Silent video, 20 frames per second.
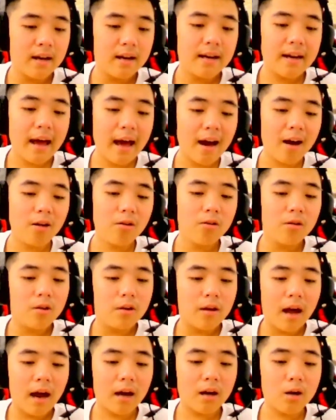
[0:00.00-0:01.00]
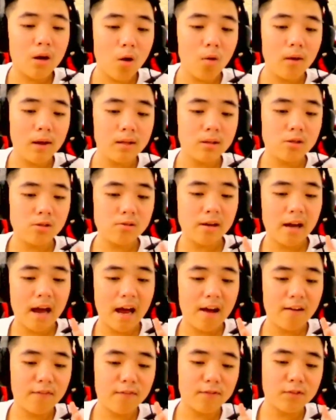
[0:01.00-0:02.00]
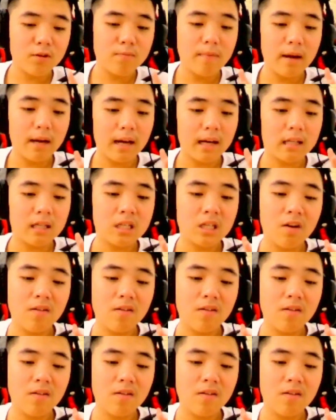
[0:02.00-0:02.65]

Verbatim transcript: now are going to have to make a